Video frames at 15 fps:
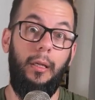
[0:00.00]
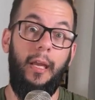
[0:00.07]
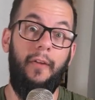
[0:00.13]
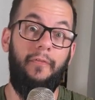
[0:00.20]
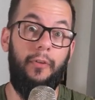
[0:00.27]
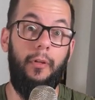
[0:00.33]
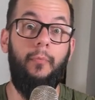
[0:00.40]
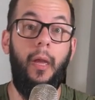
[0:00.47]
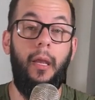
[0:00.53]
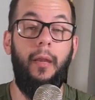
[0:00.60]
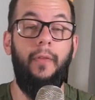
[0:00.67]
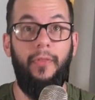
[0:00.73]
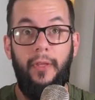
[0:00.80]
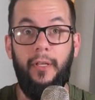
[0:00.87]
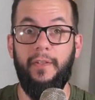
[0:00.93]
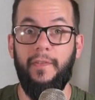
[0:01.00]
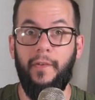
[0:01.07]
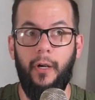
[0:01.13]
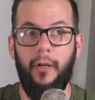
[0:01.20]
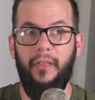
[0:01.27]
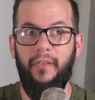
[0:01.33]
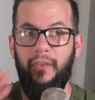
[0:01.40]
if you made it this
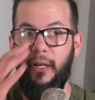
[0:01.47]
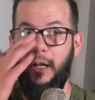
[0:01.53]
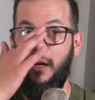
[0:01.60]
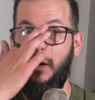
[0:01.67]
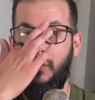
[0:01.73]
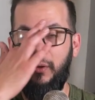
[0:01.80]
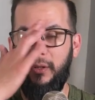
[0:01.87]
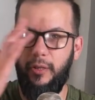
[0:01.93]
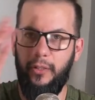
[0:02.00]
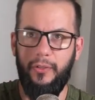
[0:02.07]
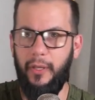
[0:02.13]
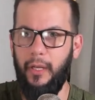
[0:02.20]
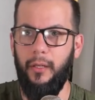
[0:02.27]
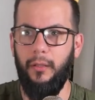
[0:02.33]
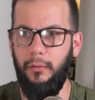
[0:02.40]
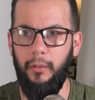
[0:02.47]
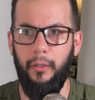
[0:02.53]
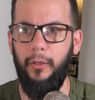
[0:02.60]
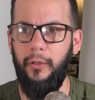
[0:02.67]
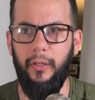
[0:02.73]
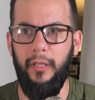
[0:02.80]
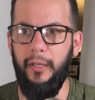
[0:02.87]
far in the video, which is like
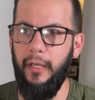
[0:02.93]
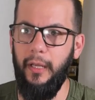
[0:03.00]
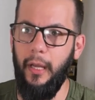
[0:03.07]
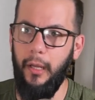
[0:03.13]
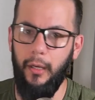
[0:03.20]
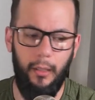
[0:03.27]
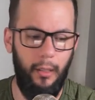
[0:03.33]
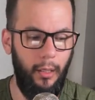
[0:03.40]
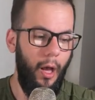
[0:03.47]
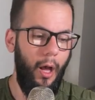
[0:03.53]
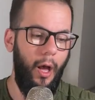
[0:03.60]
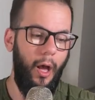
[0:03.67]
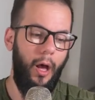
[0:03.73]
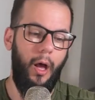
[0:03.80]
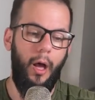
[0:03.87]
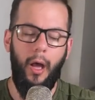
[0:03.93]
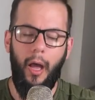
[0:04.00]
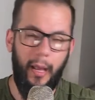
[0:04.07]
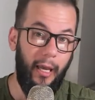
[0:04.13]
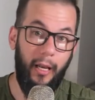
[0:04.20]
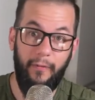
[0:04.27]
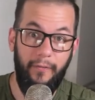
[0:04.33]
literally the end, uh, I
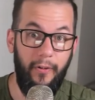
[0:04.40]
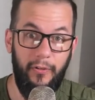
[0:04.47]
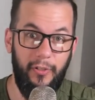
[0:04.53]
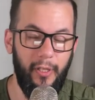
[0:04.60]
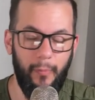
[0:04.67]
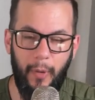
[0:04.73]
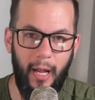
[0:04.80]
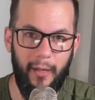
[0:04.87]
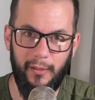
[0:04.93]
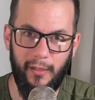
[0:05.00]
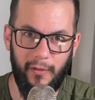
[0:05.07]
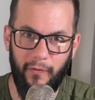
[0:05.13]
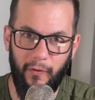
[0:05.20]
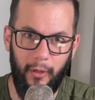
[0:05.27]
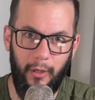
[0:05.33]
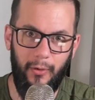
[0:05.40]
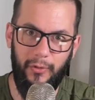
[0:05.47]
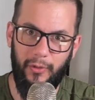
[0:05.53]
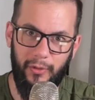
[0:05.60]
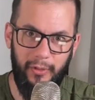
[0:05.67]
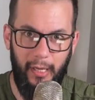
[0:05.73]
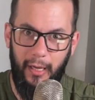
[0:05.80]
got a few surprises for you.
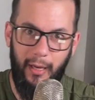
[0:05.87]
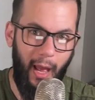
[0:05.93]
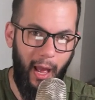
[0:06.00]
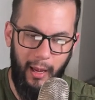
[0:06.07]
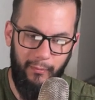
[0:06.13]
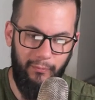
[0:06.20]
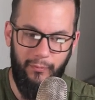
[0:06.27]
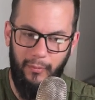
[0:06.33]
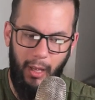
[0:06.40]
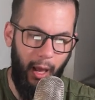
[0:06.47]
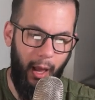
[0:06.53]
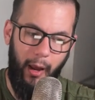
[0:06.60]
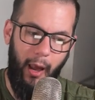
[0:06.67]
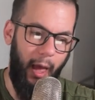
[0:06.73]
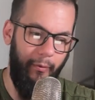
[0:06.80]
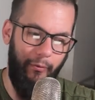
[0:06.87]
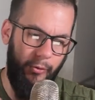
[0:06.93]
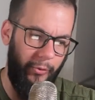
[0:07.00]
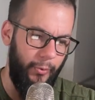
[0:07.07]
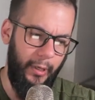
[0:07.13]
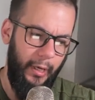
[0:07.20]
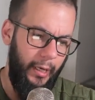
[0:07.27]
So say I I got
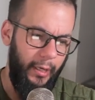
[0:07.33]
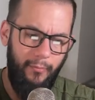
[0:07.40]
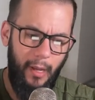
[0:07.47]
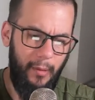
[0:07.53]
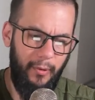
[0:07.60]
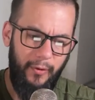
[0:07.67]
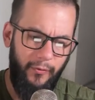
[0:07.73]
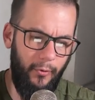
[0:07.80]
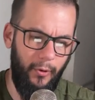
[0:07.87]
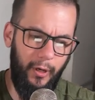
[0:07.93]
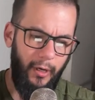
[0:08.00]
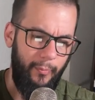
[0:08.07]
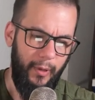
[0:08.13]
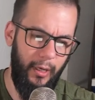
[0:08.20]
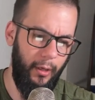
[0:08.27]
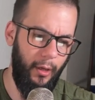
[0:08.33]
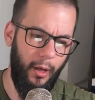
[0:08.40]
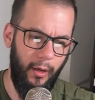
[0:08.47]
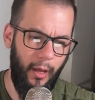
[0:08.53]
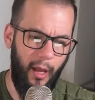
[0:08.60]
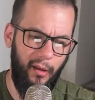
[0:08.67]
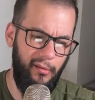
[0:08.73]
three, maybe four, depending on
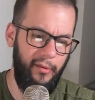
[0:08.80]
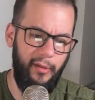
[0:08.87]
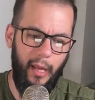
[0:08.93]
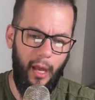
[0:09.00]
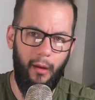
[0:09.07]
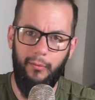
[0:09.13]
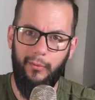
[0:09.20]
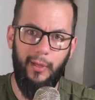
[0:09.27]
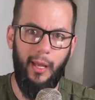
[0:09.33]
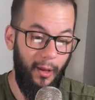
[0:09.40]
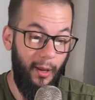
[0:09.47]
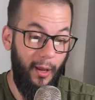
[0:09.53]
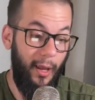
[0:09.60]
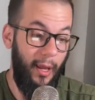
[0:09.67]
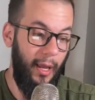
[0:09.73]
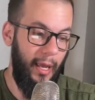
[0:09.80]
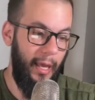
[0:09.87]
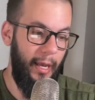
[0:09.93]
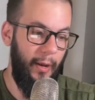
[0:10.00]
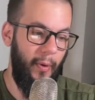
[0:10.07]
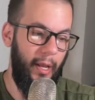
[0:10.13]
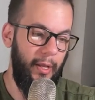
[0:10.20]
how you count. Uh,
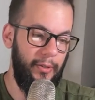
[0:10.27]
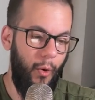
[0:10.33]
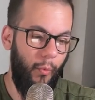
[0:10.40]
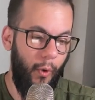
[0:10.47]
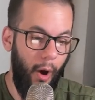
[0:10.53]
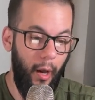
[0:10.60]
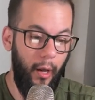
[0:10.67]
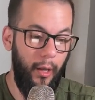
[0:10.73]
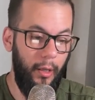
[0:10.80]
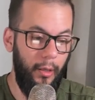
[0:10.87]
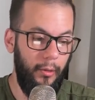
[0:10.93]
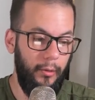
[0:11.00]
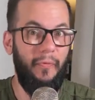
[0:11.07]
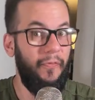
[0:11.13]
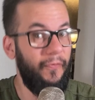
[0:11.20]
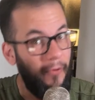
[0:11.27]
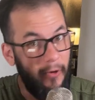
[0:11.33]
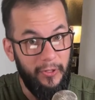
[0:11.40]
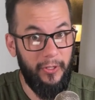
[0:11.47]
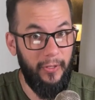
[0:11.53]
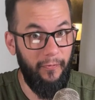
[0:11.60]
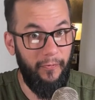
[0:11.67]
anyways, one
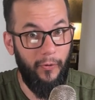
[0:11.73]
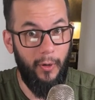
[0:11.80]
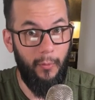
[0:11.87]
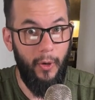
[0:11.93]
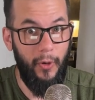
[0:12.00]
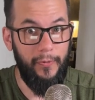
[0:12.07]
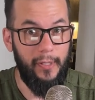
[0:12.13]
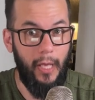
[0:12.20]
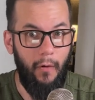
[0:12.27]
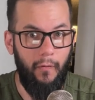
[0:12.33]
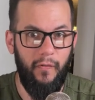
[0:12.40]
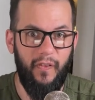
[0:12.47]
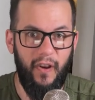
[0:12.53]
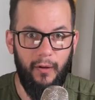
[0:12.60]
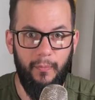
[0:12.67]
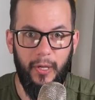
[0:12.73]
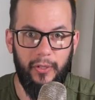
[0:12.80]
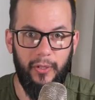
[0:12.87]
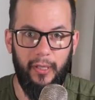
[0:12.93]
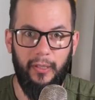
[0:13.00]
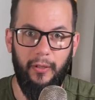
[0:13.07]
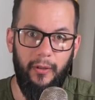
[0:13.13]
first and foremost, I would very much
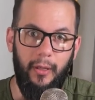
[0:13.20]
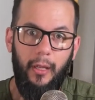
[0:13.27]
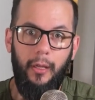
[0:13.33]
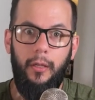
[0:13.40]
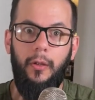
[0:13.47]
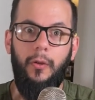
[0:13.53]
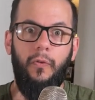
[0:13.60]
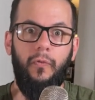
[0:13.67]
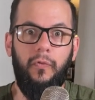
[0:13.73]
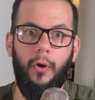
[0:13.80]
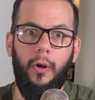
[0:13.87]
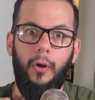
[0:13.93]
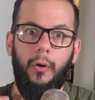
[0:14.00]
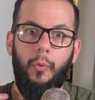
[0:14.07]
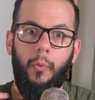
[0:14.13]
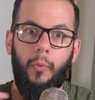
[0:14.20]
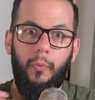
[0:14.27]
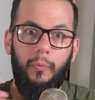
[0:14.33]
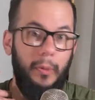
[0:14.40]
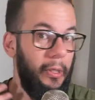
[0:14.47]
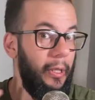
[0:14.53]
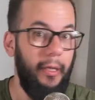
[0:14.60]
like to thank you for
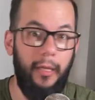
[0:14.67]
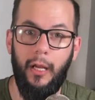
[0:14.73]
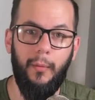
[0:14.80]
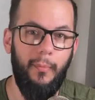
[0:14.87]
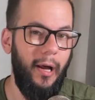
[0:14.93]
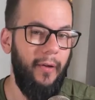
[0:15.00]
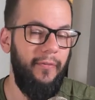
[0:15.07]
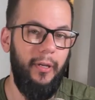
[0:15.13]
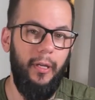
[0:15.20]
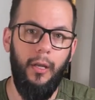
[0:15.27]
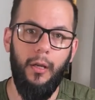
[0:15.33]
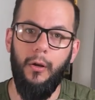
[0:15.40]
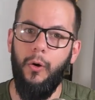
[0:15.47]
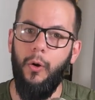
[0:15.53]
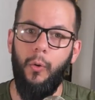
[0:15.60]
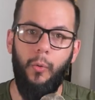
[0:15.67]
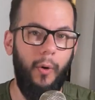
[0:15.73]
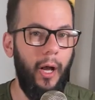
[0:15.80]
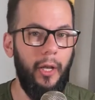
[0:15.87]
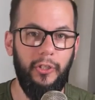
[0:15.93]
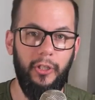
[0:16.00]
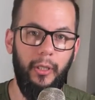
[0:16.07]
clicking on my video,
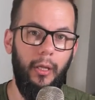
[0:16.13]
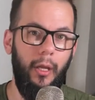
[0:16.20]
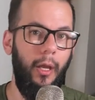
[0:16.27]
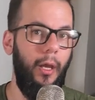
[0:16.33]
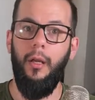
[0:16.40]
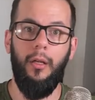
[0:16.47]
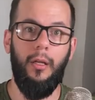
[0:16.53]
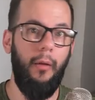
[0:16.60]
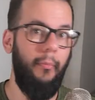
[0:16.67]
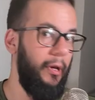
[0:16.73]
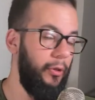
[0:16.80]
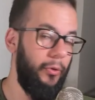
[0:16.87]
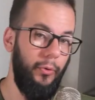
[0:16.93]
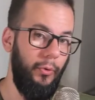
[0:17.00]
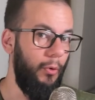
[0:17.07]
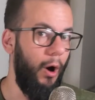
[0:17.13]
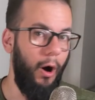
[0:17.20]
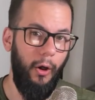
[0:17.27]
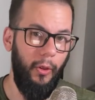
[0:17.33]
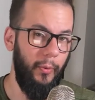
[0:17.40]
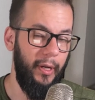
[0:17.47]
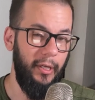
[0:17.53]
watching it, coming through
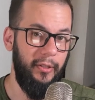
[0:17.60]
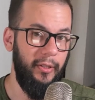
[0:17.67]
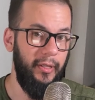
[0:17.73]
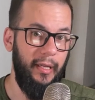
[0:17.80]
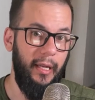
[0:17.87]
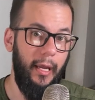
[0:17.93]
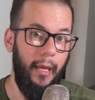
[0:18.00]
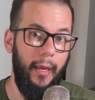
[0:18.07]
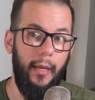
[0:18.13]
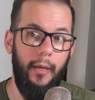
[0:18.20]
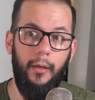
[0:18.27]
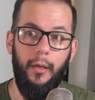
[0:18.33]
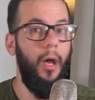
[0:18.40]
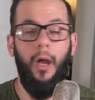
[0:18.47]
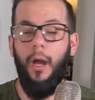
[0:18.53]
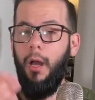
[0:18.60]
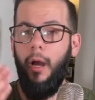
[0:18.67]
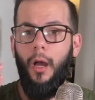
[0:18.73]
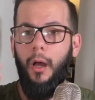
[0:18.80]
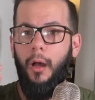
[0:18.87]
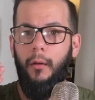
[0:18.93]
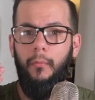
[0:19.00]
all the way to the end.
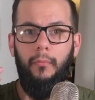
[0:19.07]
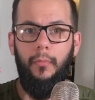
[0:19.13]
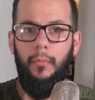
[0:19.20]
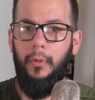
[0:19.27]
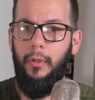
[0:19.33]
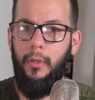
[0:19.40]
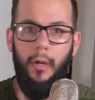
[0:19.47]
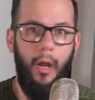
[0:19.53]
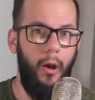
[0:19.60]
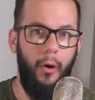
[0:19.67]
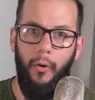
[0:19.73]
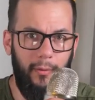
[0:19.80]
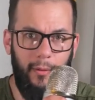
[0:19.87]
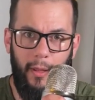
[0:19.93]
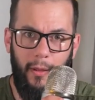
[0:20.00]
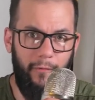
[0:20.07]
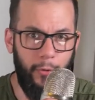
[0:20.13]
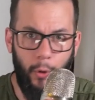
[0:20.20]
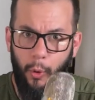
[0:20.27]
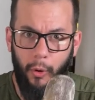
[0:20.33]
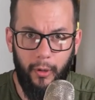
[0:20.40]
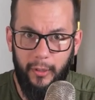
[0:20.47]
Um, you know, of
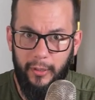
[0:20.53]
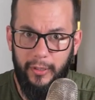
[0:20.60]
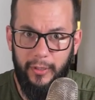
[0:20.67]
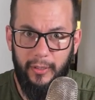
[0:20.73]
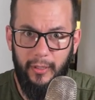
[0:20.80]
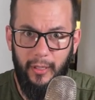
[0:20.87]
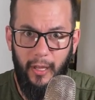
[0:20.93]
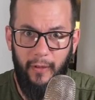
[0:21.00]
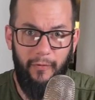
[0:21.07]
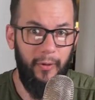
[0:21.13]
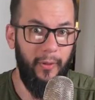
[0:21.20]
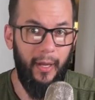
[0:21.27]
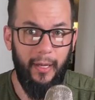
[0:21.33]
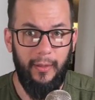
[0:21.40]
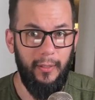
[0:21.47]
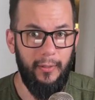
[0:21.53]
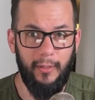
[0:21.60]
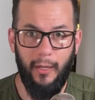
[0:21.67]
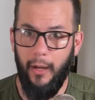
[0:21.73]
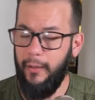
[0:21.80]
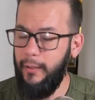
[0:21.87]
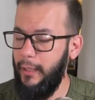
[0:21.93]
course, if you like this
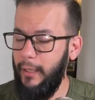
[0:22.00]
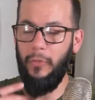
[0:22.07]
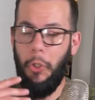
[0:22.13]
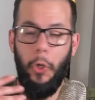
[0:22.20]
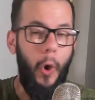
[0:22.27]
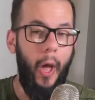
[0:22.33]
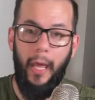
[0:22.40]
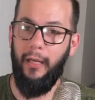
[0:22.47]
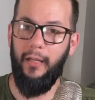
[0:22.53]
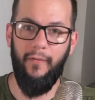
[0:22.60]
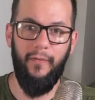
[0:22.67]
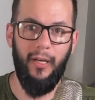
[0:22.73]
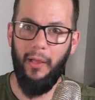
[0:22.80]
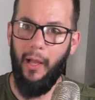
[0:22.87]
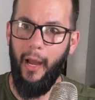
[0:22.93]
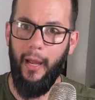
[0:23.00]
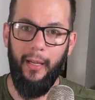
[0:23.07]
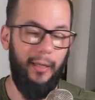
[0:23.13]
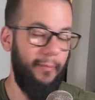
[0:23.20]
content, go ahead and give it a like.